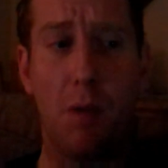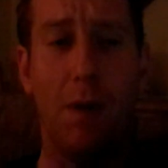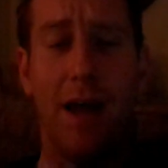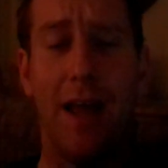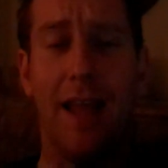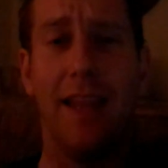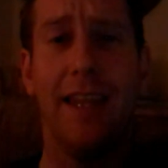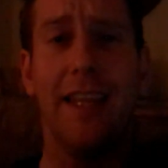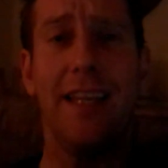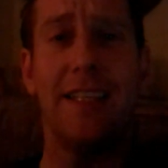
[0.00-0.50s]
Well,
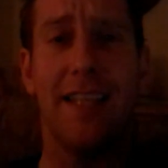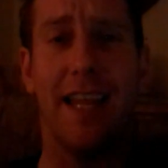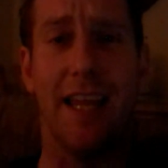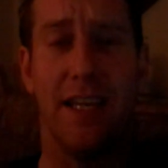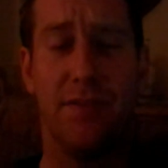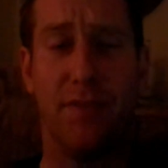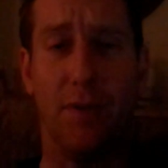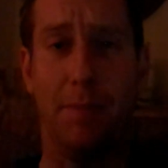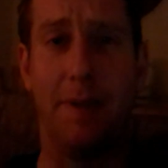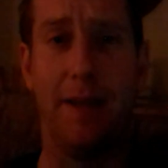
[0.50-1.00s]
at least it
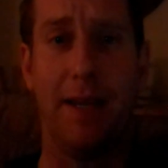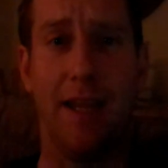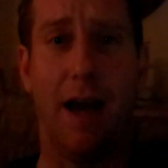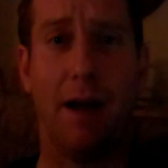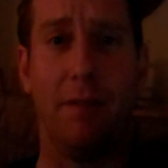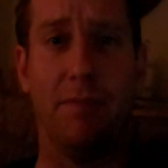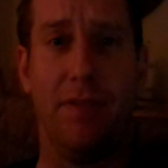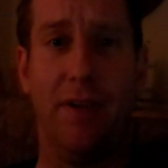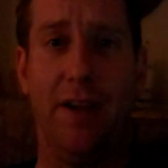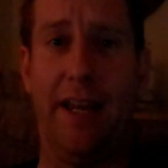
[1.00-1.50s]
is for me.
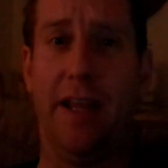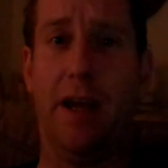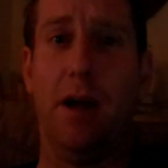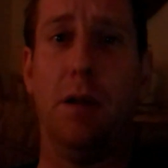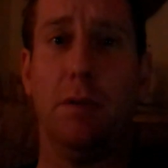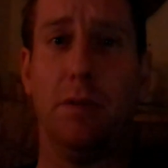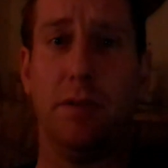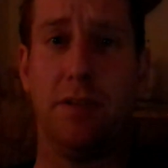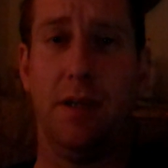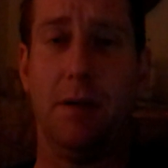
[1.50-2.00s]
I'm feeling
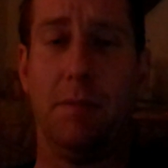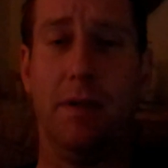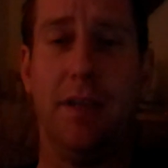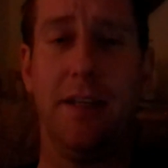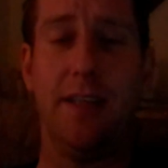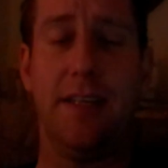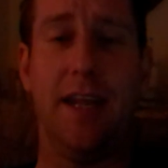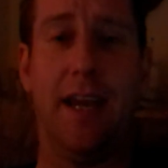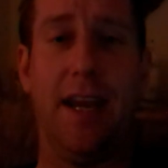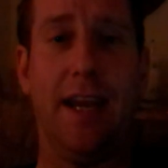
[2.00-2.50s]
old, so I'm going
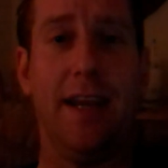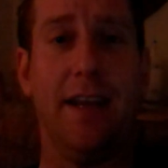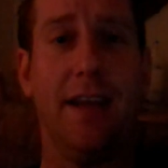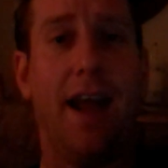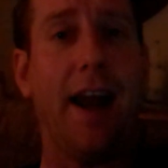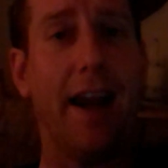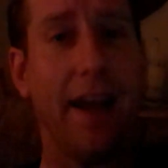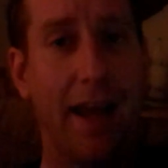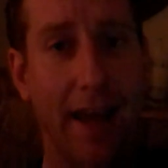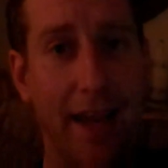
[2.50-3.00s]
to say
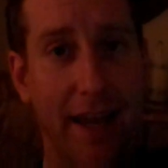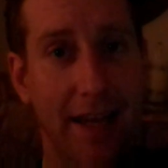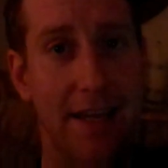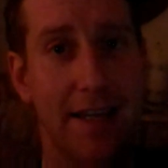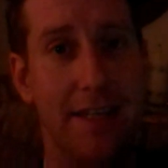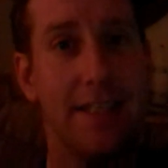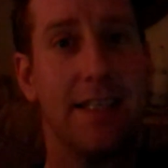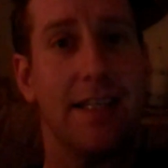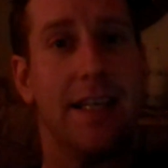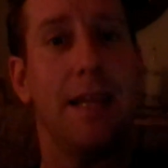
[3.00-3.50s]
night night,
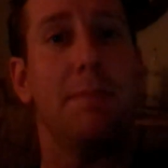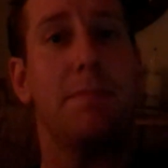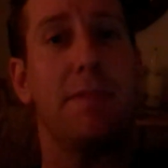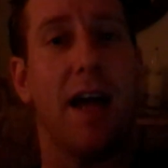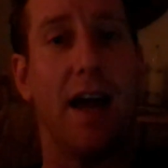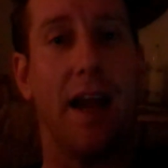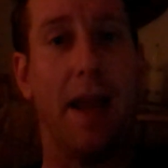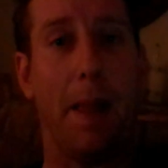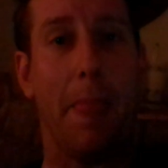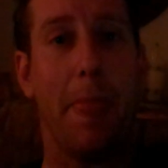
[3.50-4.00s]
sleep
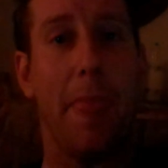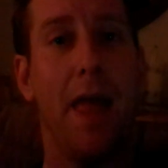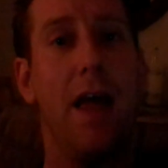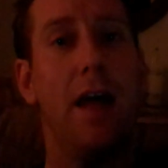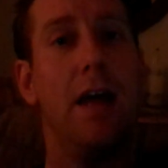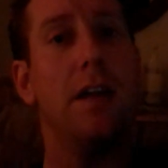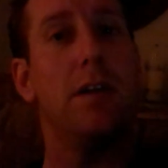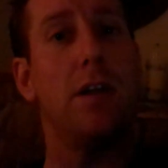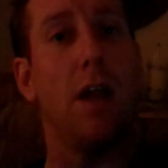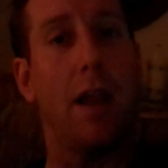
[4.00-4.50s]
tight,
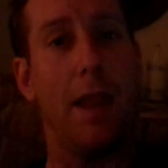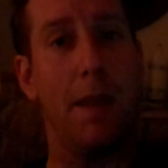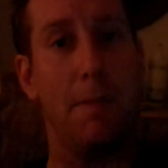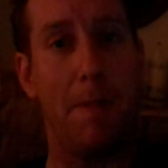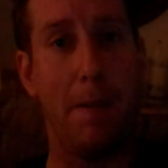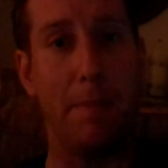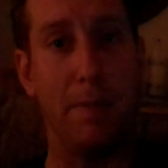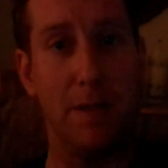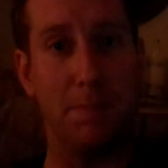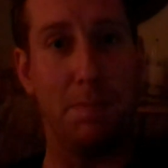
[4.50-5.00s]
don't let the
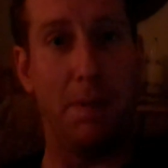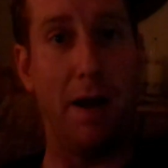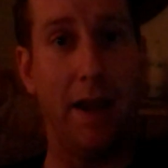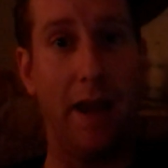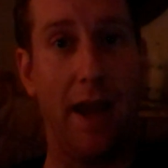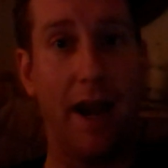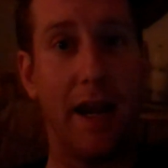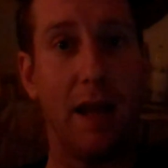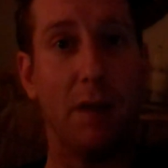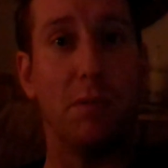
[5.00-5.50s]
bed bug
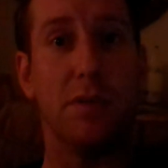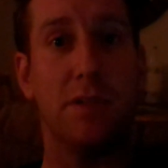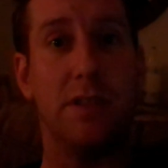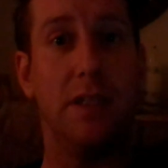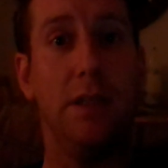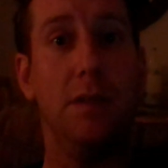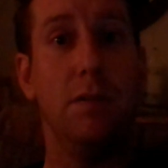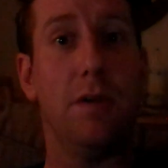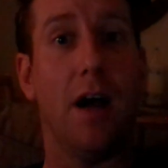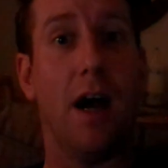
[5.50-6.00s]
bite, and I will
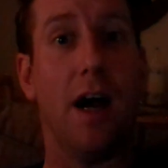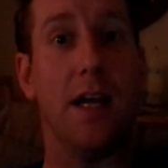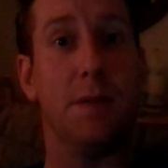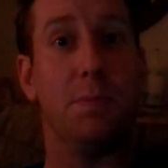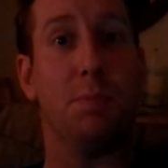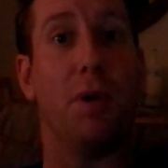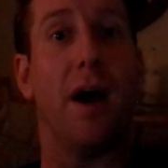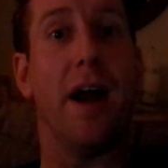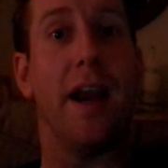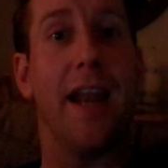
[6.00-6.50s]
see you guys
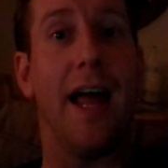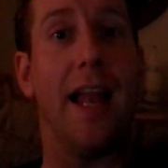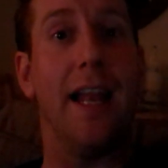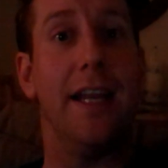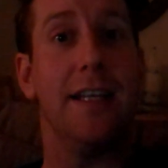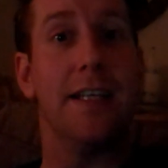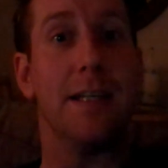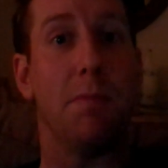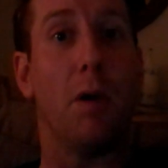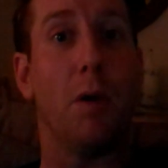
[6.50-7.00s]
bright and
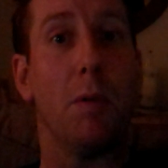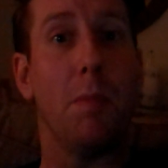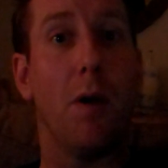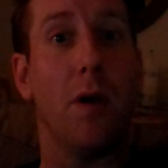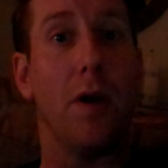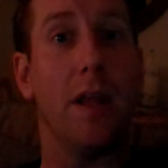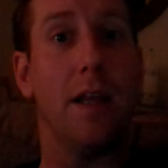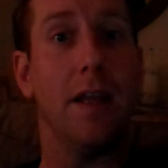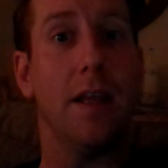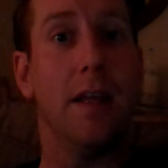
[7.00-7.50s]
early tomorrow
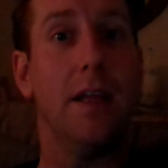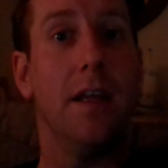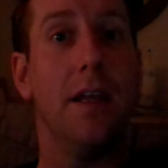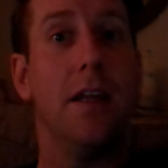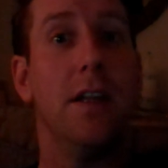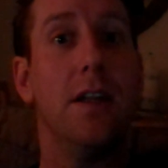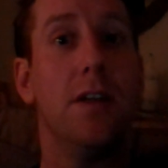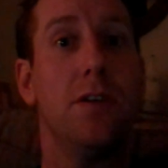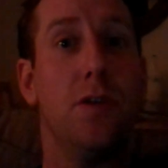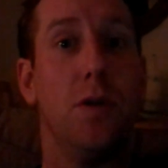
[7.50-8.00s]
morning,
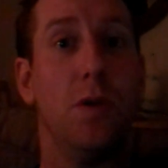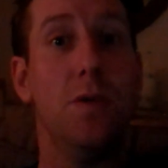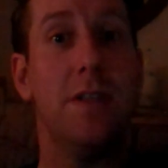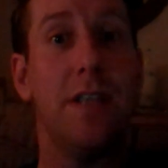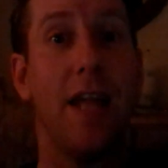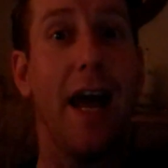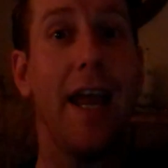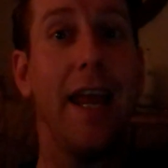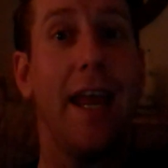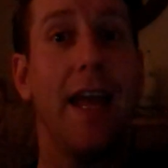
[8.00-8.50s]

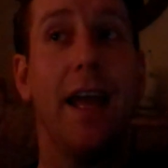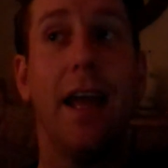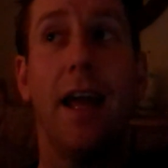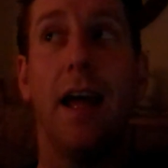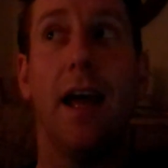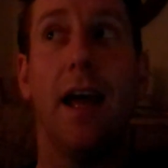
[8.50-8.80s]
Tuesday,